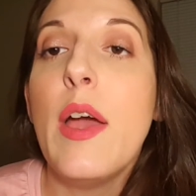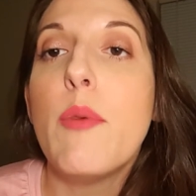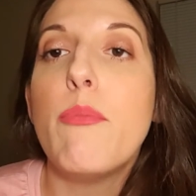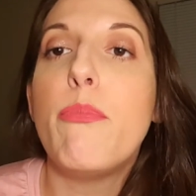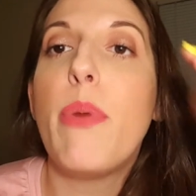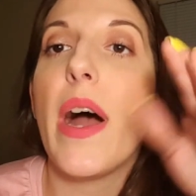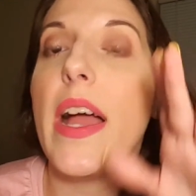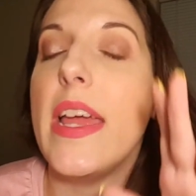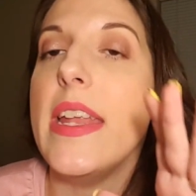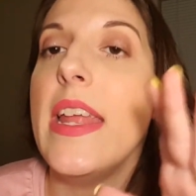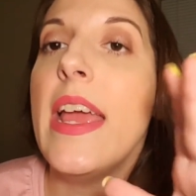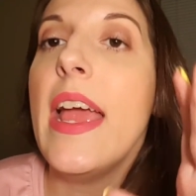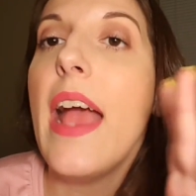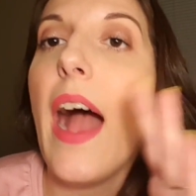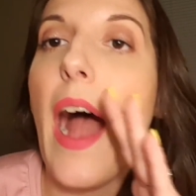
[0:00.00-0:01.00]
But
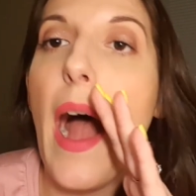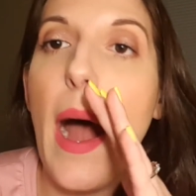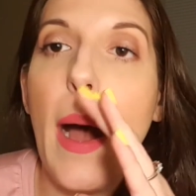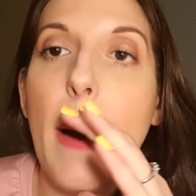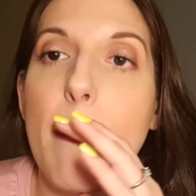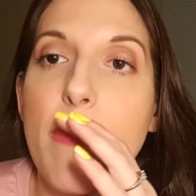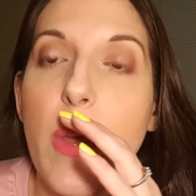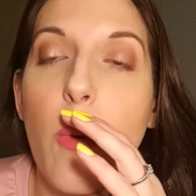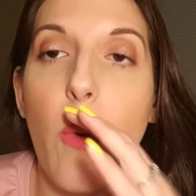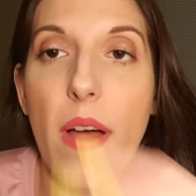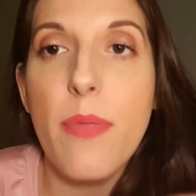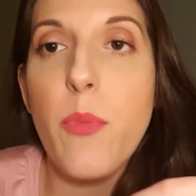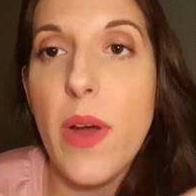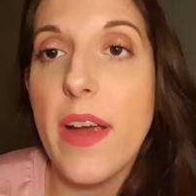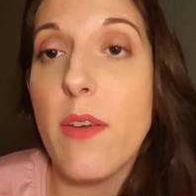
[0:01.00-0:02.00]
the
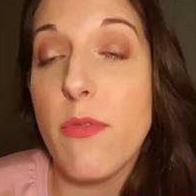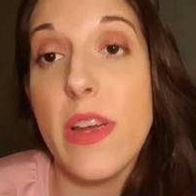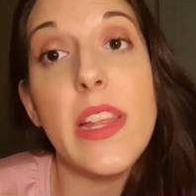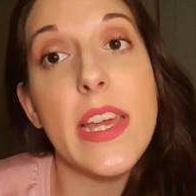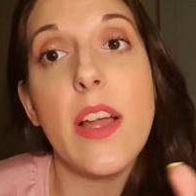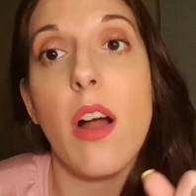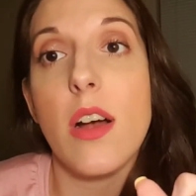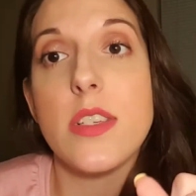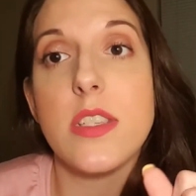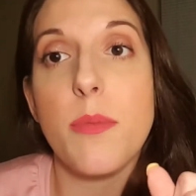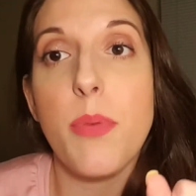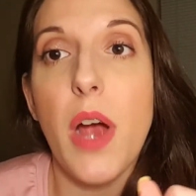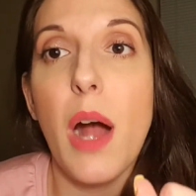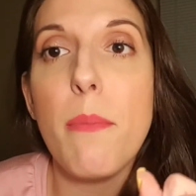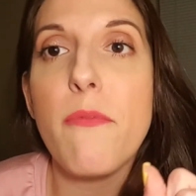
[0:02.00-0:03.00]
one where it really caused a
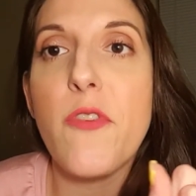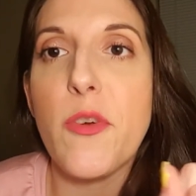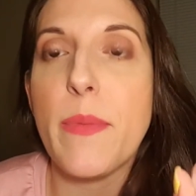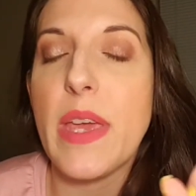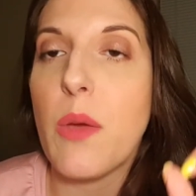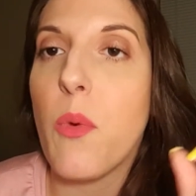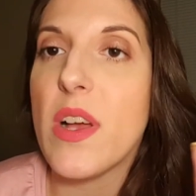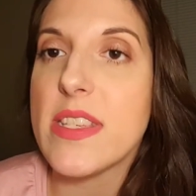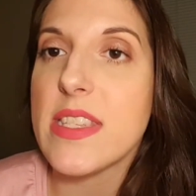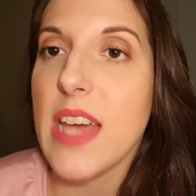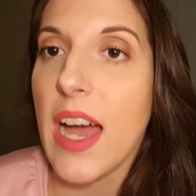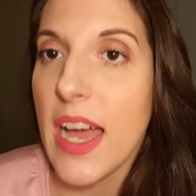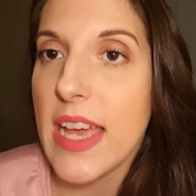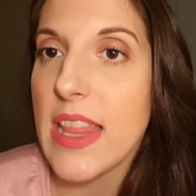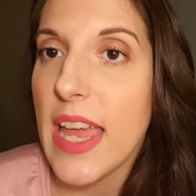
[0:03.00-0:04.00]
problem for me was the
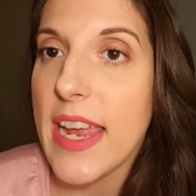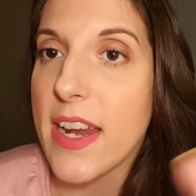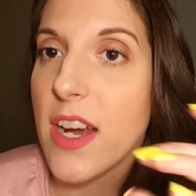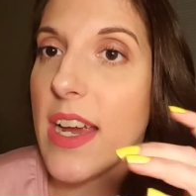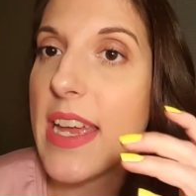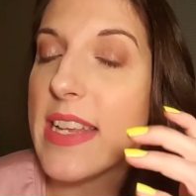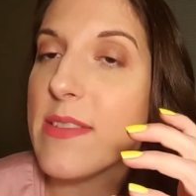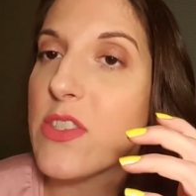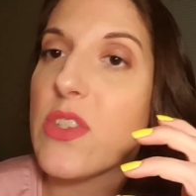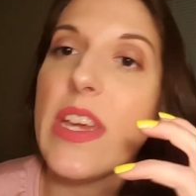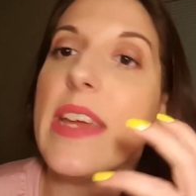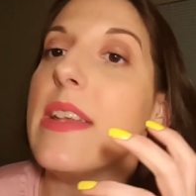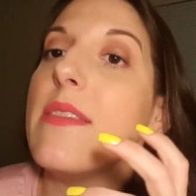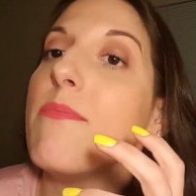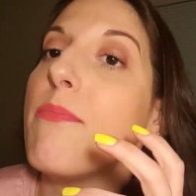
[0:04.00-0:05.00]
highlighter.
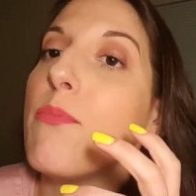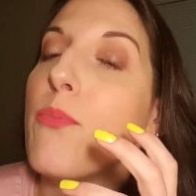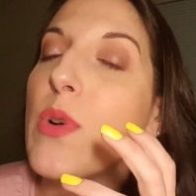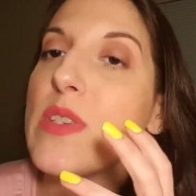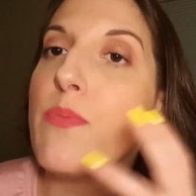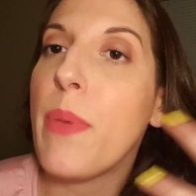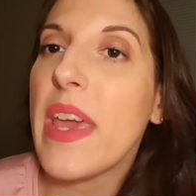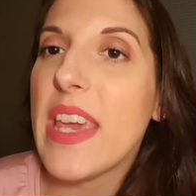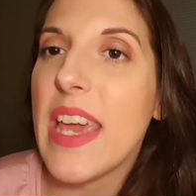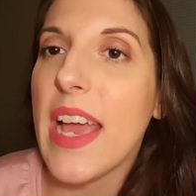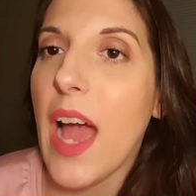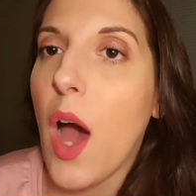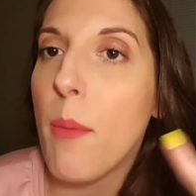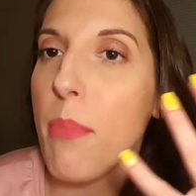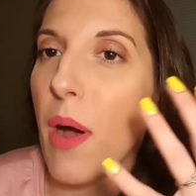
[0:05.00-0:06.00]
It was
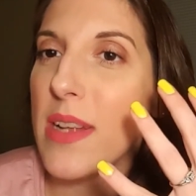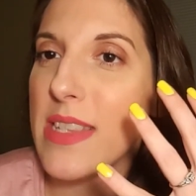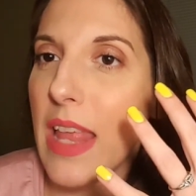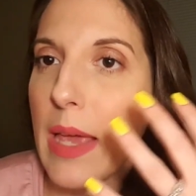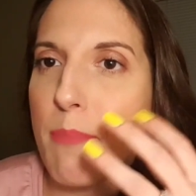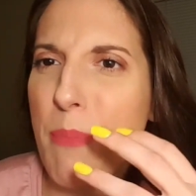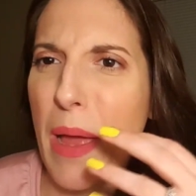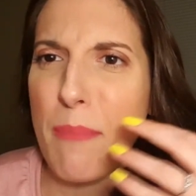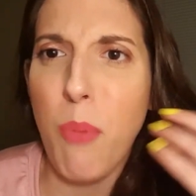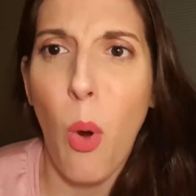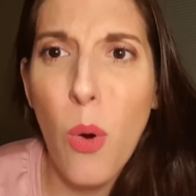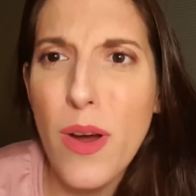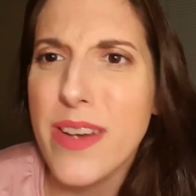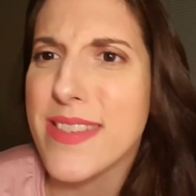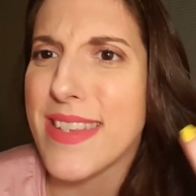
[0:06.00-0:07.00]
picking up on like my
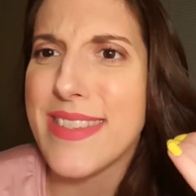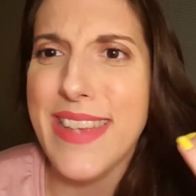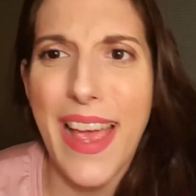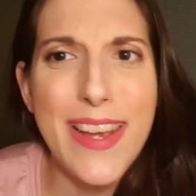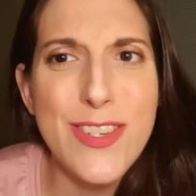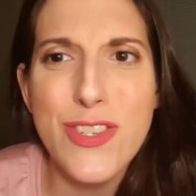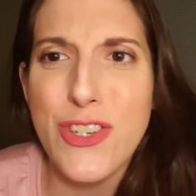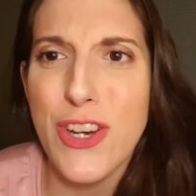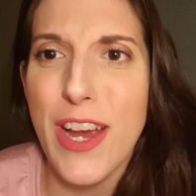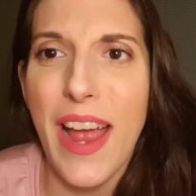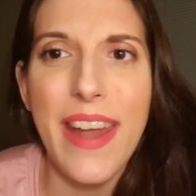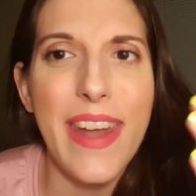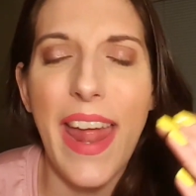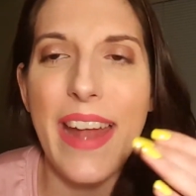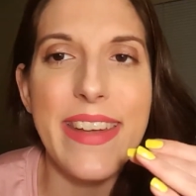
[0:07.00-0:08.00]
pores and texture,
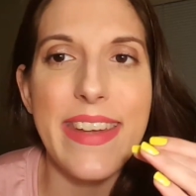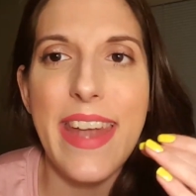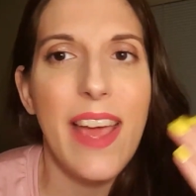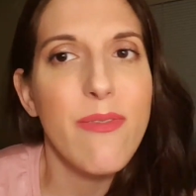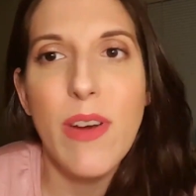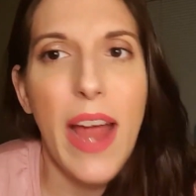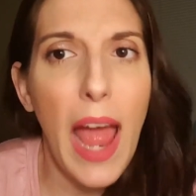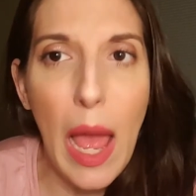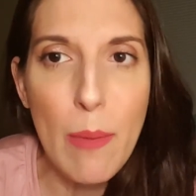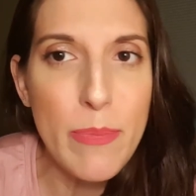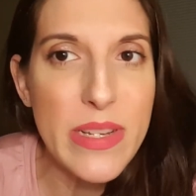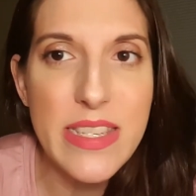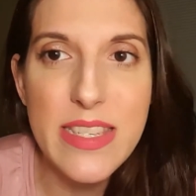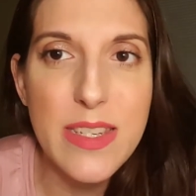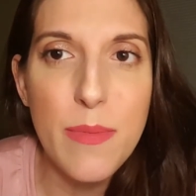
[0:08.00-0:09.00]
and that never
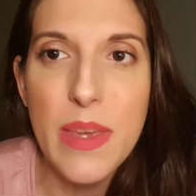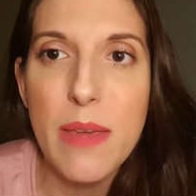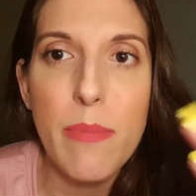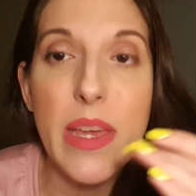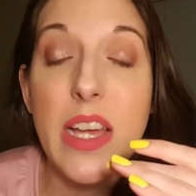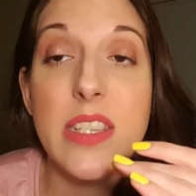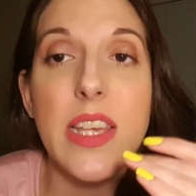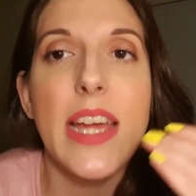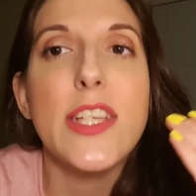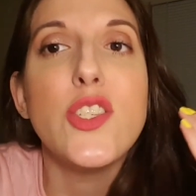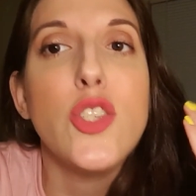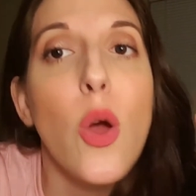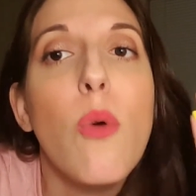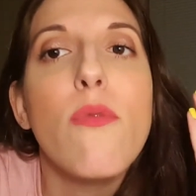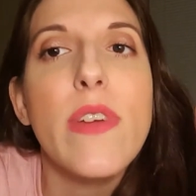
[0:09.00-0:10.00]
happens to me because I
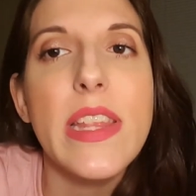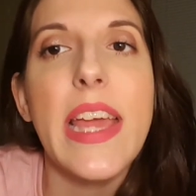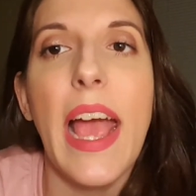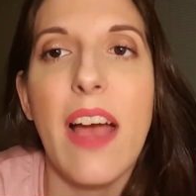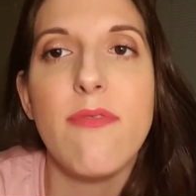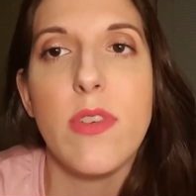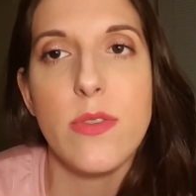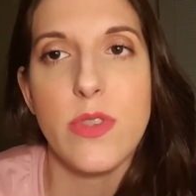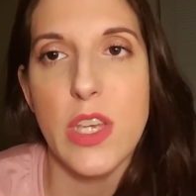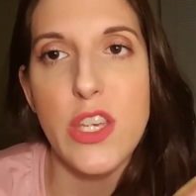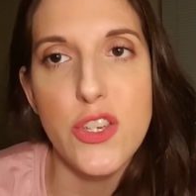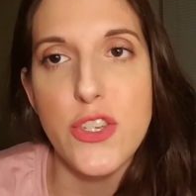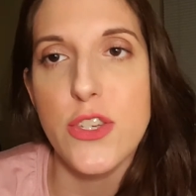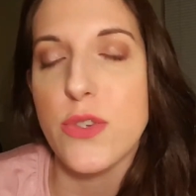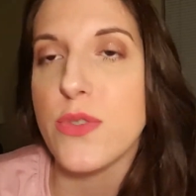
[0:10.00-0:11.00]
don't really have those
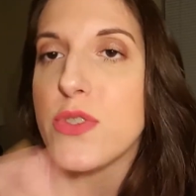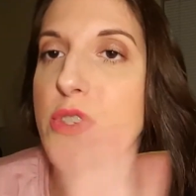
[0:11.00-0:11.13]
issues.